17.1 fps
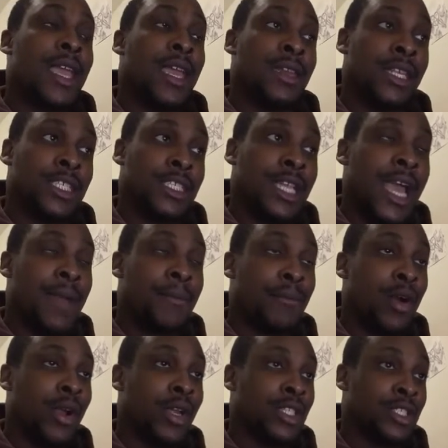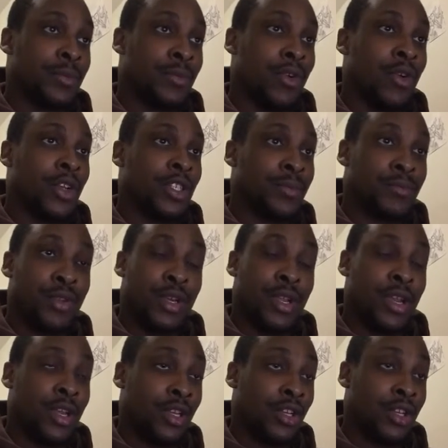And this guy, Markieff Morris,
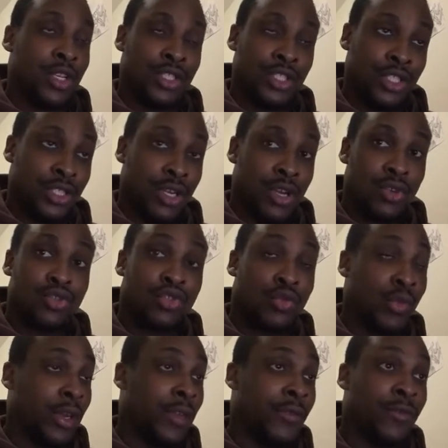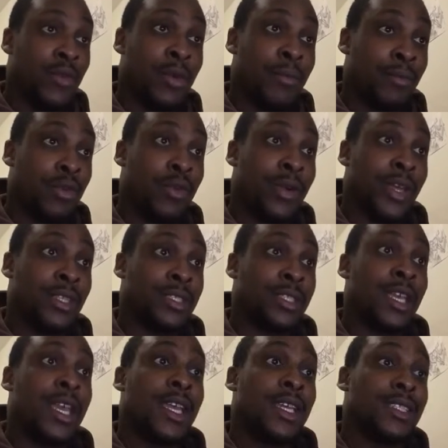put on a good show. 24
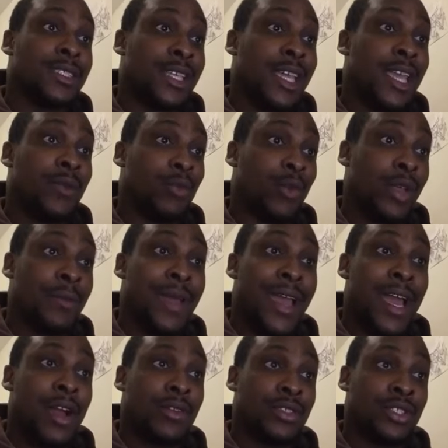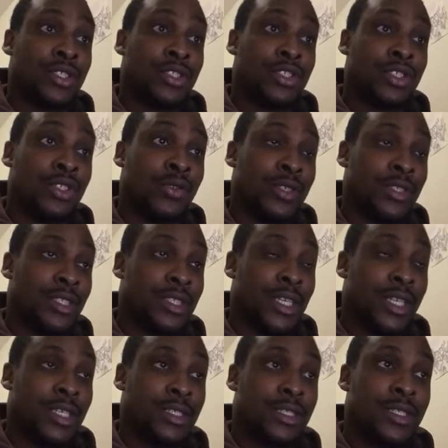points, 10 rebounds, 2
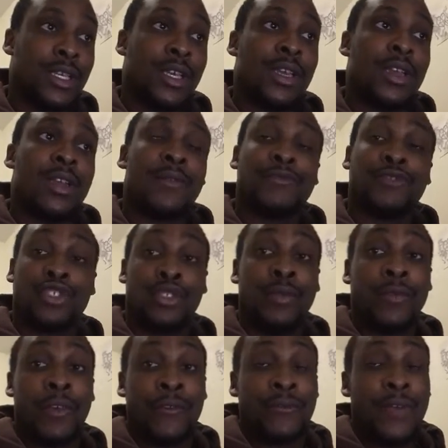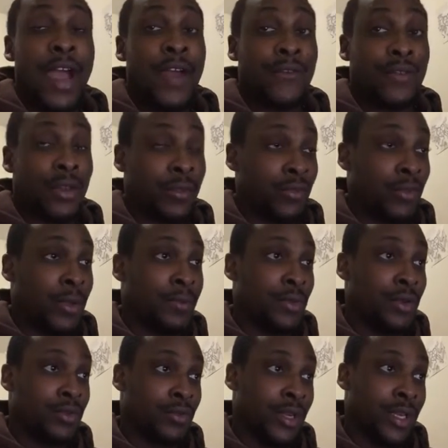assists, 2 for 5 from the
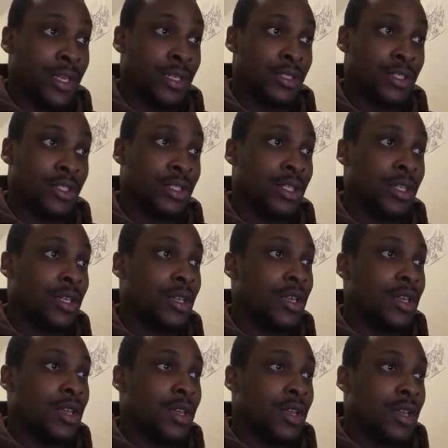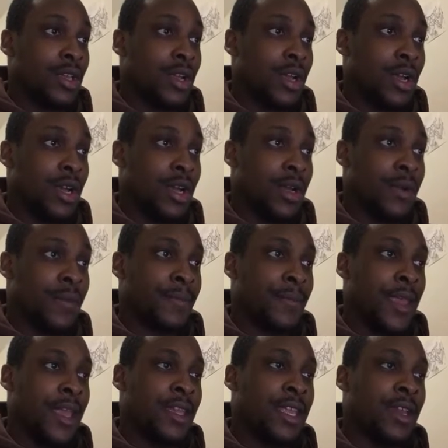3-point range.
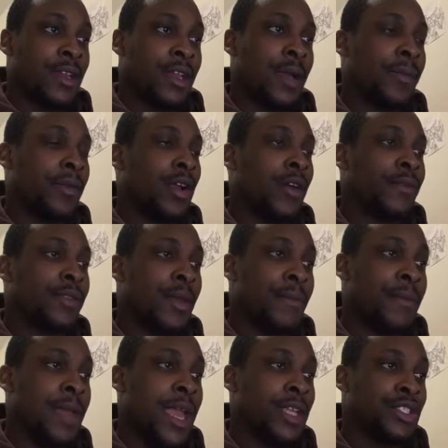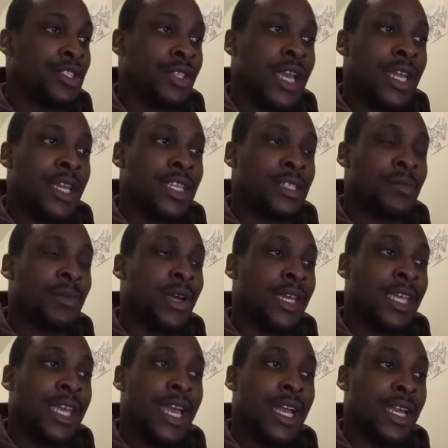And then coming off the bench, you got this
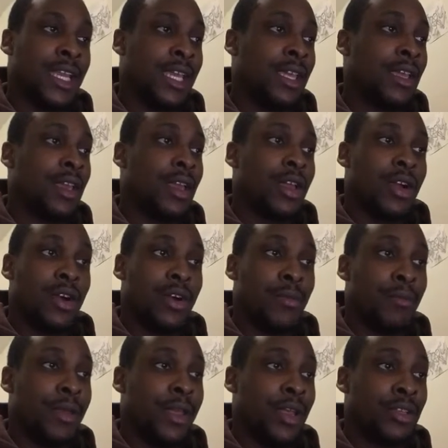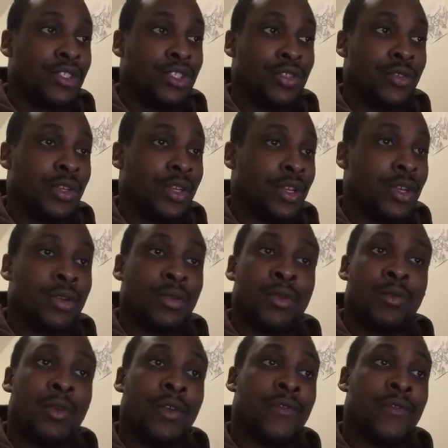boy Kelly Obier Jr.